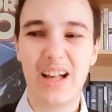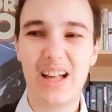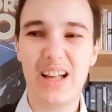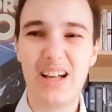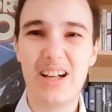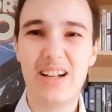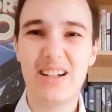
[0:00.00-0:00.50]

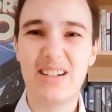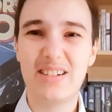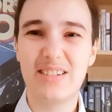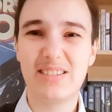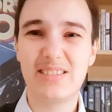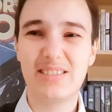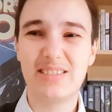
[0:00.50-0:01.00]

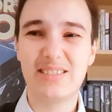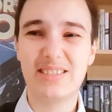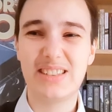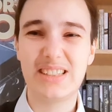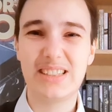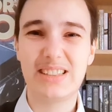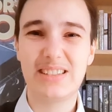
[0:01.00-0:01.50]
oh,
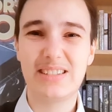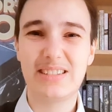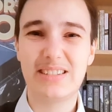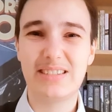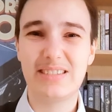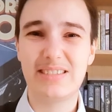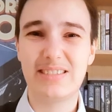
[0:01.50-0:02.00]

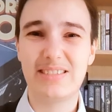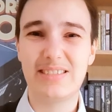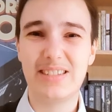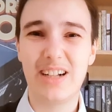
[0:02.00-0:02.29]
oh,